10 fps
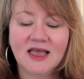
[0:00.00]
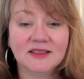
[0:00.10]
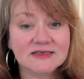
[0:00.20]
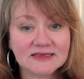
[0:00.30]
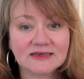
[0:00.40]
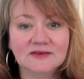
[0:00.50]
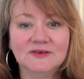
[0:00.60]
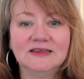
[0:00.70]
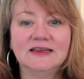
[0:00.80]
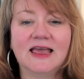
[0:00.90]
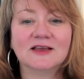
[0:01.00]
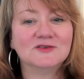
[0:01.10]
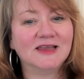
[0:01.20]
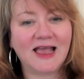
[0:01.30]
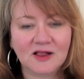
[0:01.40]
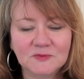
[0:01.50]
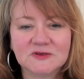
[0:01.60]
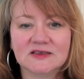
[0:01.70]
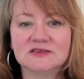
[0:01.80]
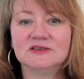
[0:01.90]
And this activity actually helps
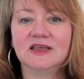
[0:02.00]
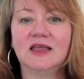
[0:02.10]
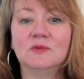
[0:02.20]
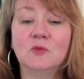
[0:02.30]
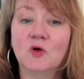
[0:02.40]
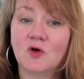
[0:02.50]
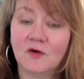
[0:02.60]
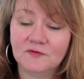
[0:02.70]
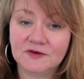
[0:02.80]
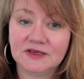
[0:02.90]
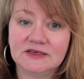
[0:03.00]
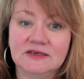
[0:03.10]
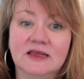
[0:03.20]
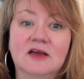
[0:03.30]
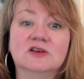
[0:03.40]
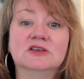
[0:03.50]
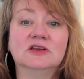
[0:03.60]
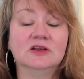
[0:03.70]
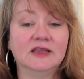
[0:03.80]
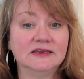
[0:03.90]
us to get more confident in
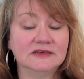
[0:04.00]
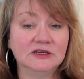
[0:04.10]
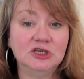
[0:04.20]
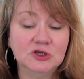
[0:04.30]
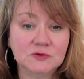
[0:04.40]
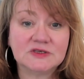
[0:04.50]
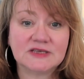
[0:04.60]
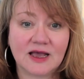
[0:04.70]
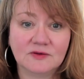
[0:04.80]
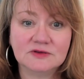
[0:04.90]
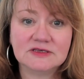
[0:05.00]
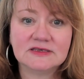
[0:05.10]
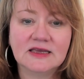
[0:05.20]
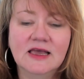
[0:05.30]
articulating new sounds,